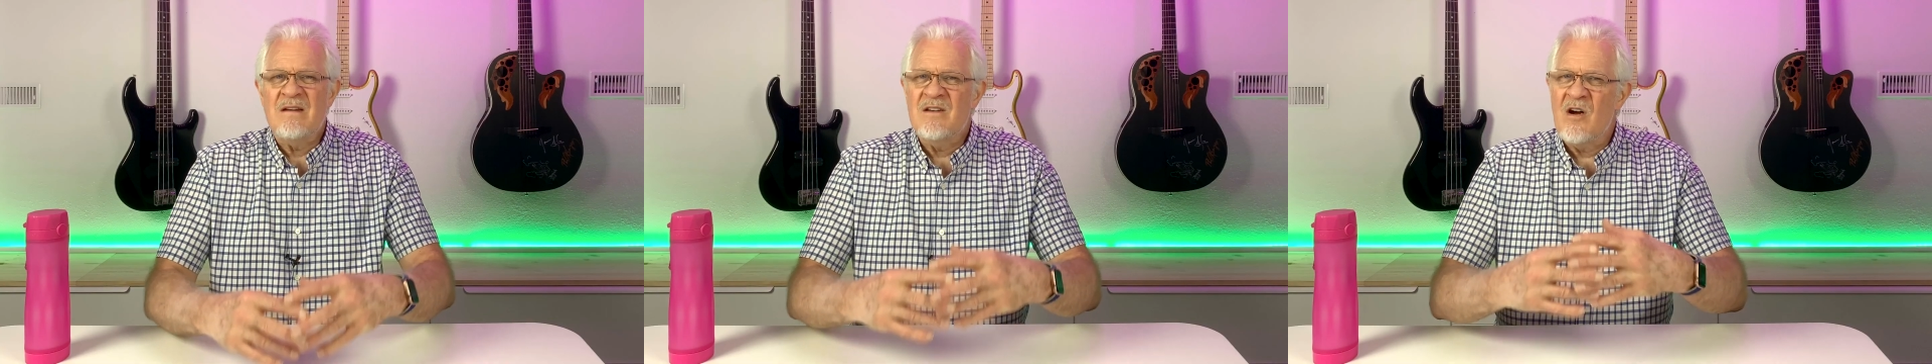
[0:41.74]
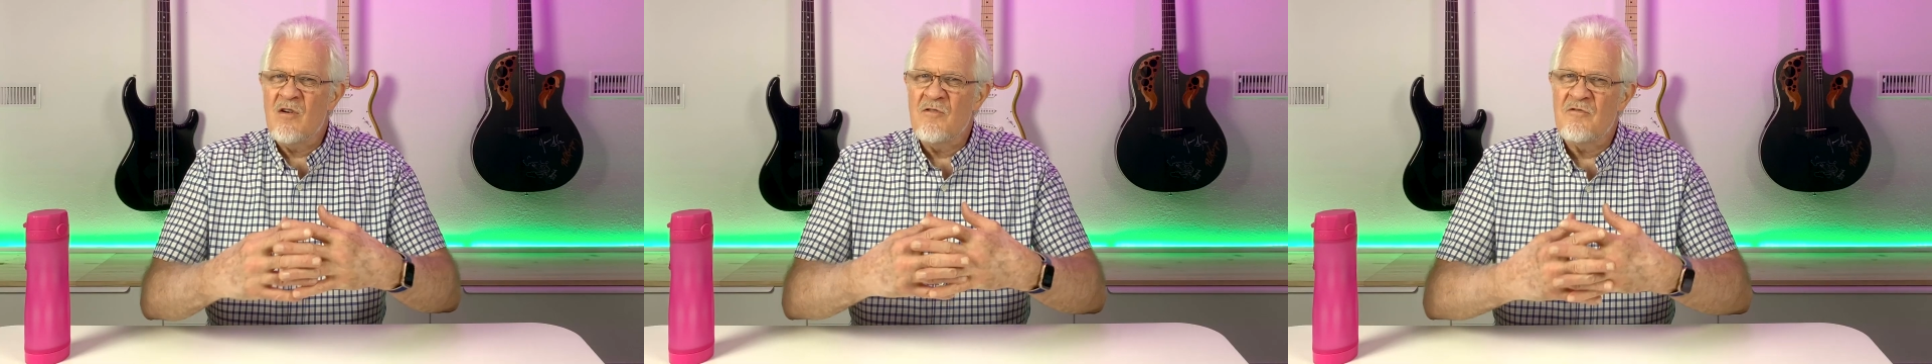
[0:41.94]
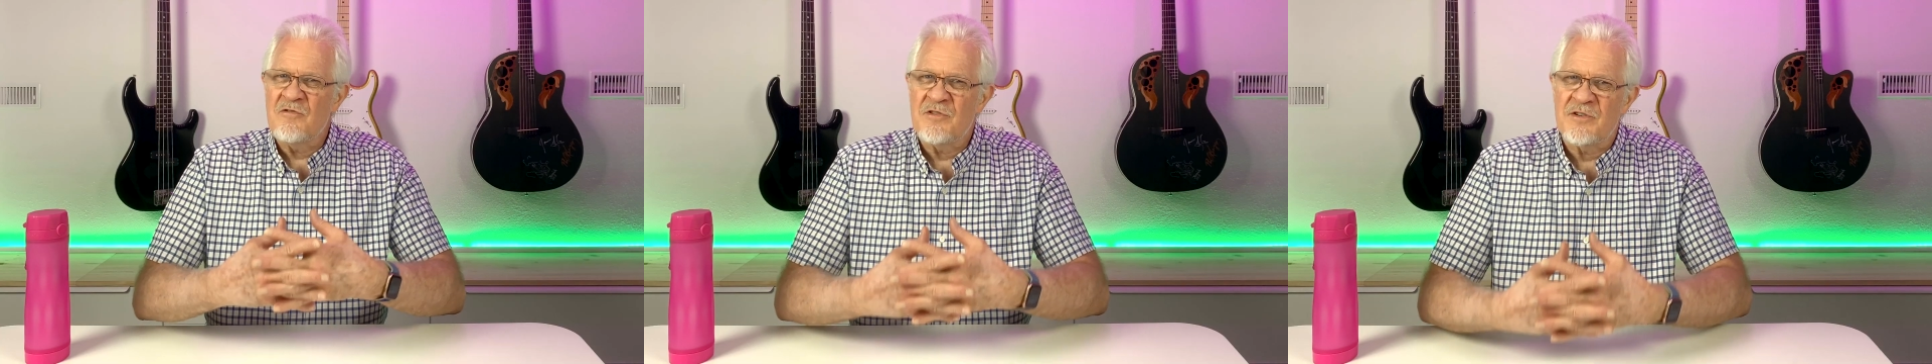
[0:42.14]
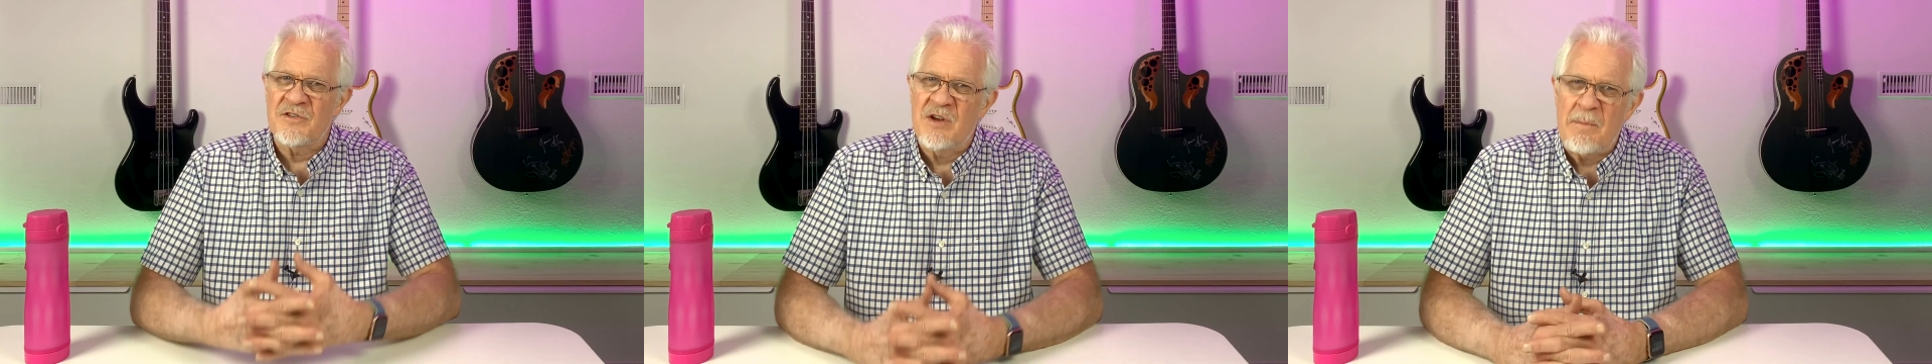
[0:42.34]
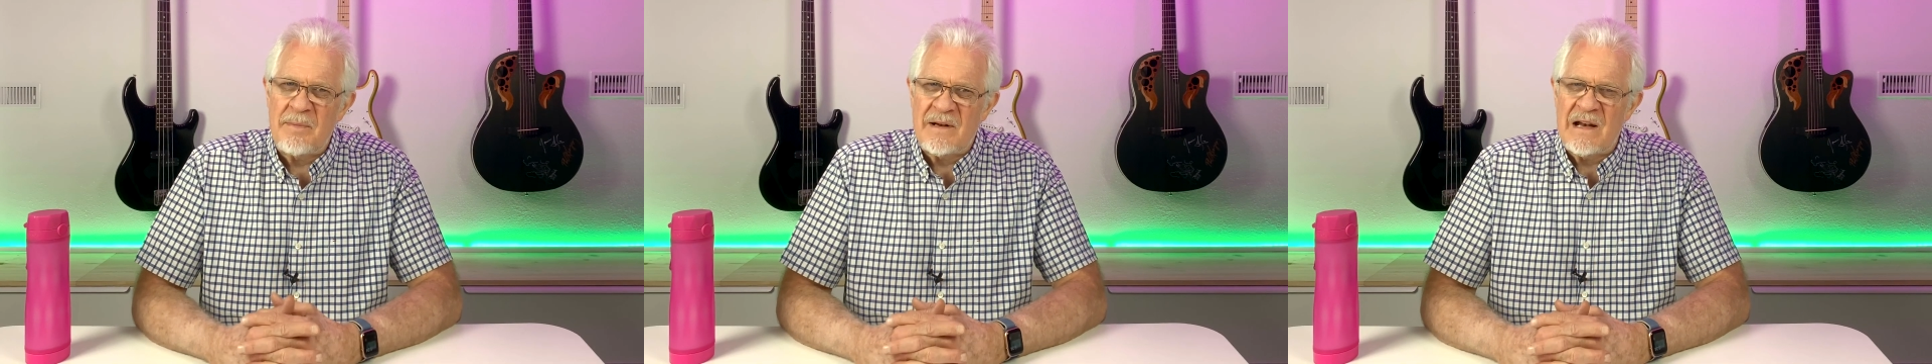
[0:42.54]
don't
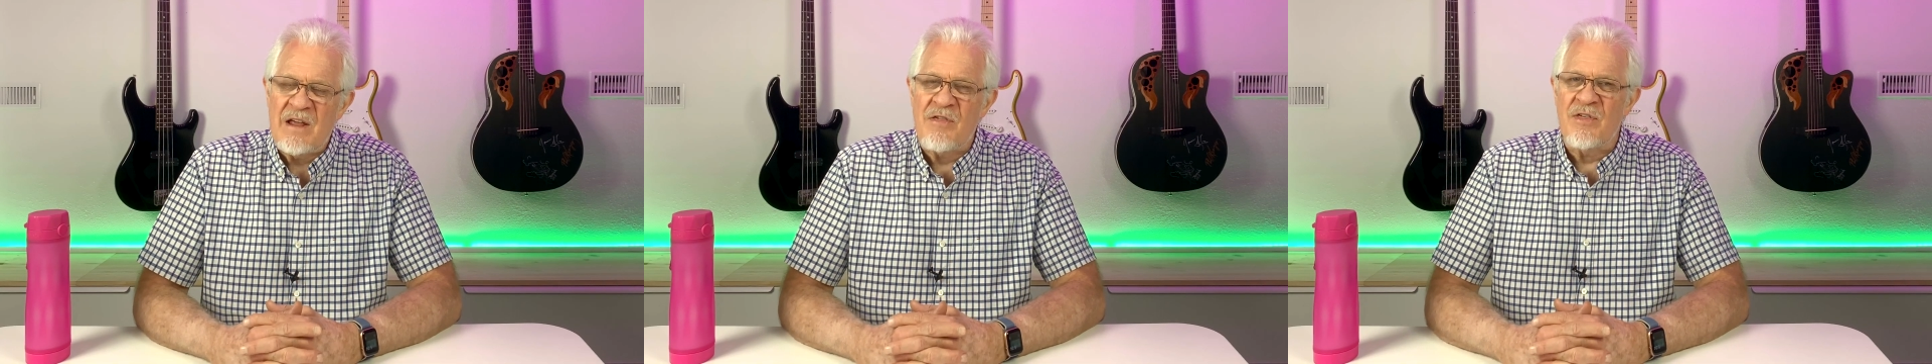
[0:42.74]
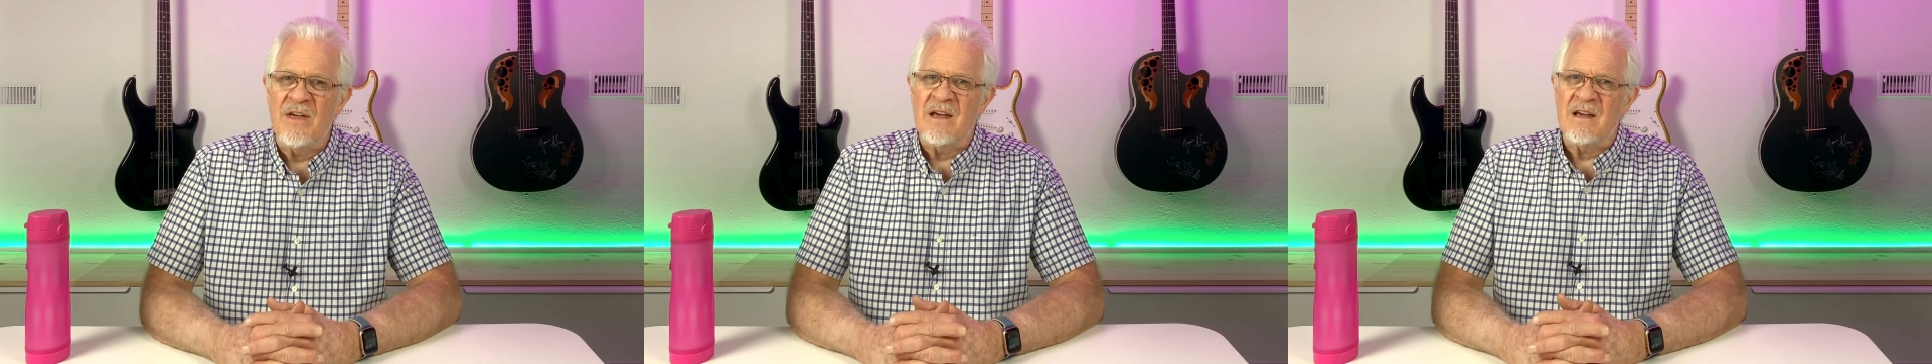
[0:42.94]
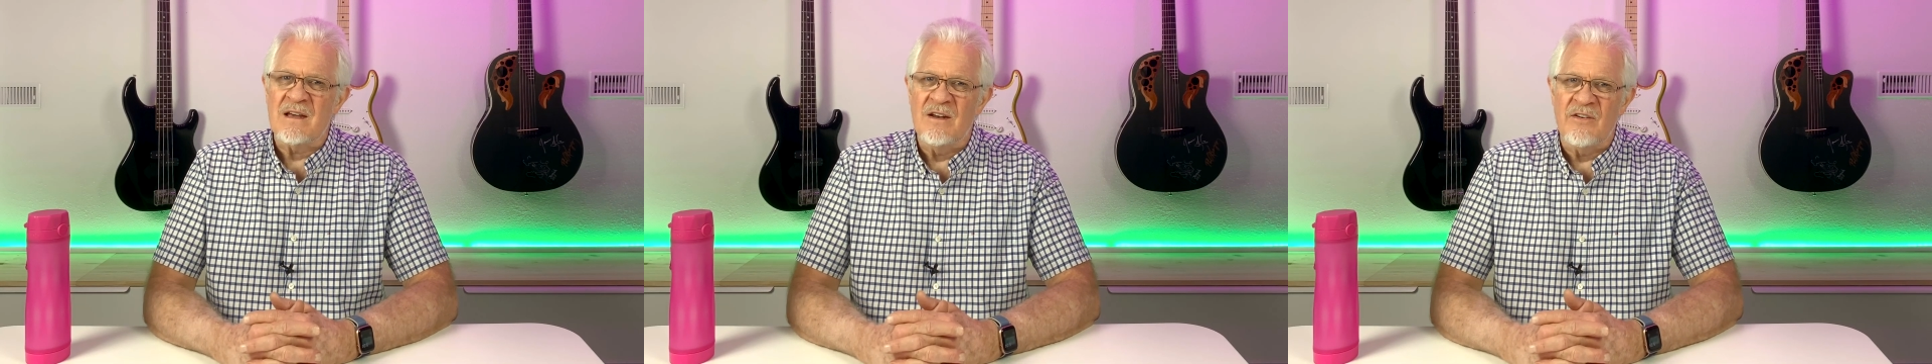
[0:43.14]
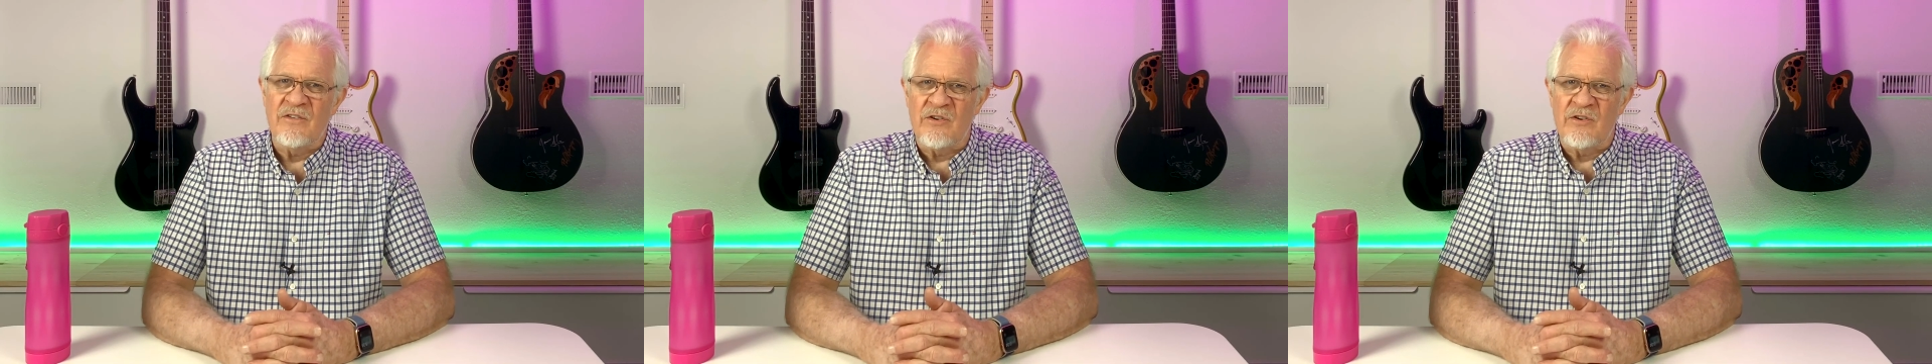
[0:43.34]
typically think in